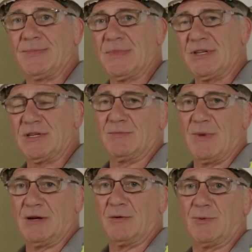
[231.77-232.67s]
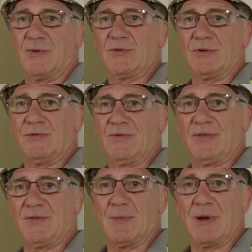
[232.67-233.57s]
This is made up of two
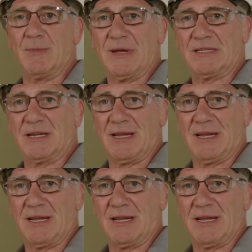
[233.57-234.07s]
50 millimeter